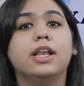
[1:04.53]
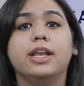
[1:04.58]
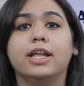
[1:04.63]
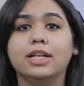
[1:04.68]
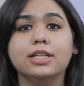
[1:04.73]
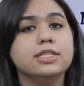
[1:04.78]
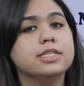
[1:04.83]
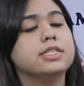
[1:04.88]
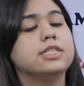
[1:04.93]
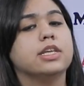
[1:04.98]

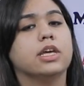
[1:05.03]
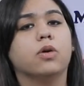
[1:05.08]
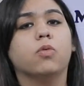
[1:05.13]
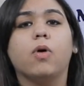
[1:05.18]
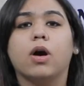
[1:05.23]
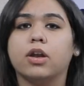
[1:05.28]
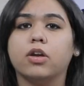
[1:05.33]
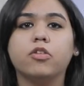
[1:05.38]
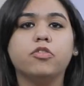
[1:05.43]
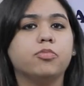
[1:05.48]
let's say
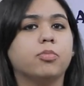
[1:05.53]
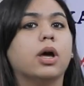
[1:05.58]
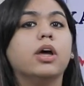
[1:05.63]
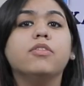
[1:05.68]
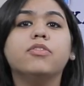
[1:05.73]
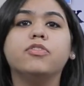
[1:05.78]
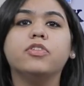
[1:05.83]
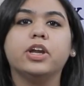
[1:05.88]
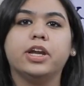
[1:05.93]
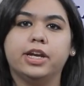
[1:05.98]
one of my
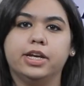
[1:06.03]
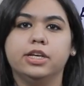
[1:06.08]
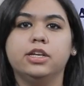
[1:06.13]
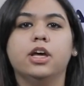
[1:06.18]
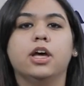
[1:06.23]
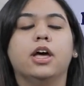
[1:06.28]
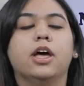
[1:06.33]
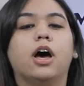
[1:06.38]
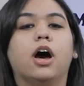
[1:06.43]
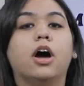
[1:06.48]
friend,
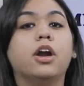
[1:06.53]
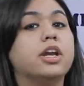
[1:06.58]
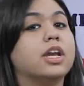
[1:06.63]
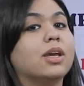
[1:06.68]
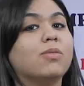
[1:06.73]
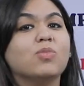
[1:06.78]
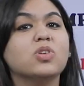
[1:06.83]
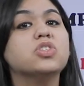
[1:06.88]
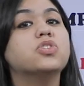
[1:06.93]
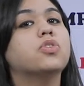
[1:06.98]
her
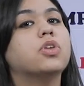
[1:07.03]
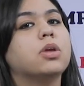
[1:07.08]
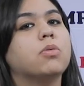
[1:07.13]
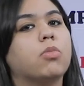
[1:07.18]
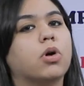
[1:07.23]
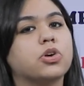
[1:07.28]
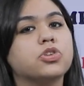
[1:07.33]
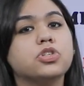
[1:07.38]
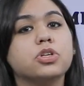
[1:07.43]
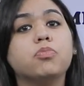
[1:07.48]
name is
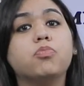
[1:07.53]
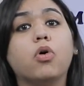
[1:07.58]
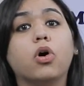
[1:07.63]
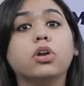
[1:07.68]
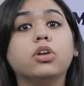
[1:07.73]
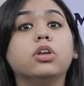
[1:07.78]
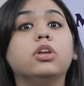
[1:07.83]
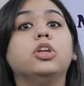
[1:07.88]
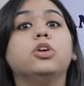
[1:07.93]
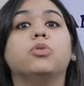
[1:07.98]
Rima. She
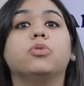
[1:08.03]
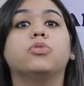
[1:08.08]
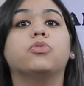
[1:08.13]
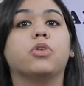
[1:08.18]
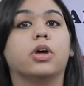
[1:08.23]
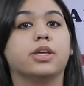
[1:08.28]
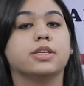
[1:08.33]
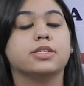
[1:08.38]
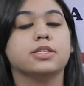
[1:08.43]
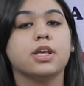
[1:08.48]
bought a new
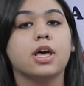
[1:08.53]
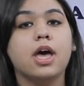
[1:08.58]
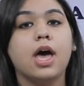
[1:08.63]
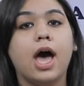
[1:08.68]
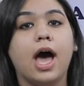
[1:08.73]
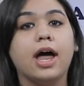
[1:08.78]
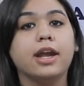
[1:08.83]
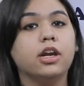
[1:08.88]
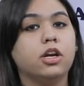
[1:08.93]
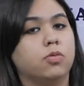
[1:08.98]
dress
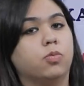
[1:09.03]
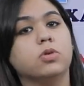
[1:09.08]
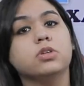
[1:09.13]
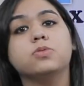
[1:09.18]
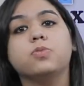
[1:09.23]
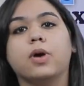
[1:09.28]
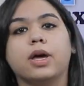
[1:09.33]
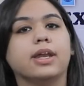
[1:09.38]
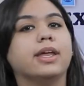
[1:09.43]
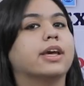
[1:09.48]
and it was
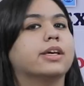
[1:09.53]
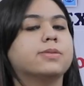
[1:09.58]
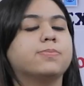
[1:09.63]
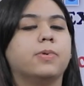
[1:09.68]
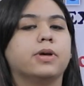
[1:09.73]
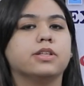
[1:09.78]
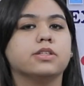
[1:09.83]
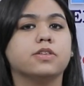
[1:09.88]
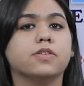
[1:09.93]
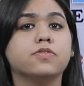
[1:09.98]
very
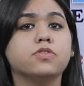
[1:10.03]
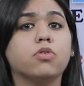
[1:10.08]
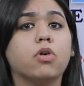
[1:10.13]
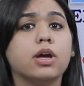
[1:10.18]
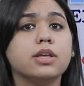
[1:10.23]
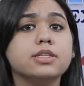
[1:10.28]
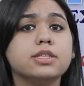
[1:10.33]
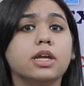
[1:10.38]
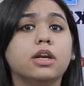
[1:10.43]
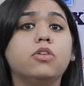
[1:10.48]
expensive. So I
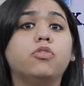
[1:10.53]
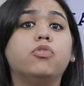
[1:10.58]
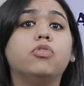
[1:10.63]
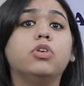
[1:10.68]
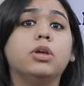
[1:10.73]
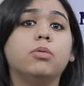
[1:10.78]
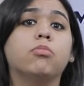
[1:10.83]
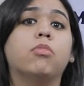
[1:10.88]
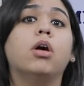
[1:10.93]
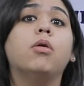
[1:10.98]
said
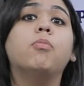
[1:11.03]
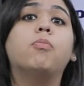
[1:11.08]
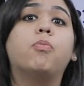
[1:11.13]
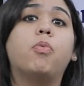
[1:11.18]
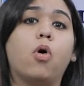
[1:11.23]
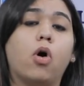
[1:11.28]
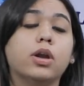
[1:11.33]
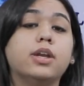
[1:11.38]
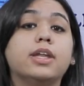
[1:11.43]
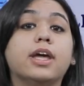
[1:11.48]
Rima
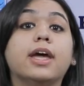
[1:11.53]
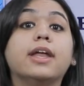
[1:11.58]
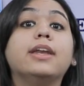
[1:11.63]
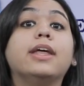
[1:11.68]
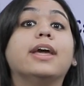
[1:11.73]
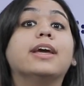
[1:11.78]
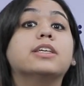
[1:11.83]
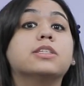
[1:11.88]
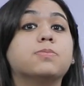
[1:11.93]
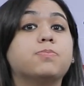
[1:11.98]
bought an
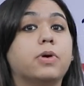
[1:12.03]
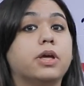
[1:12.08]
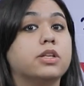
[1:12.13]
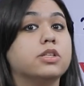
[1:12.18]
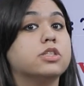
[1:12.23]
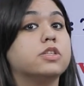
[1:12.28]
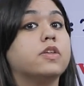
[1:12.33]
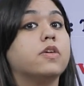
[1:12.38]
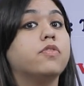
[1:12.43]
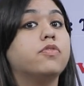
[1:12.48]

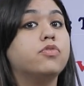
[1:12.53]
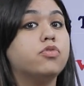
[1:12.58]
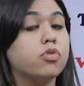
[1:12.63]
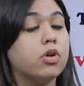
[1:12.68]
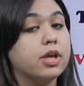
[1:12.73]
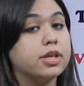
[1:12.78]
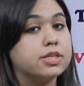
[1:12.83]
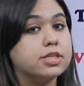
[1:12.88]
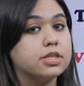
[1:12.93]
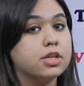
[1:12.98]
expensive
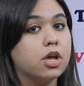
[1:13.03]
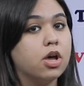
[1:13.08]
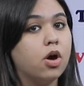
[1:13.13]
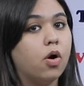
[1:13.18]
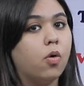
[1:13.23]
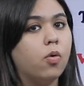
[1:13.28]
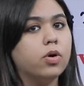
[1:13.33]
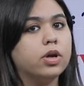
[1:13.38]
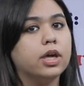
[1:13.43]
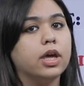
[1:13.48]
dress.
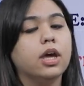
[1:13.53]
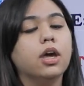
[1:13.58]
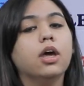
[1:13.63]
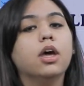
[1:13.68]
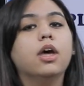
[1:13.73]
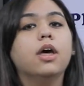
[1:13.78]
Okay,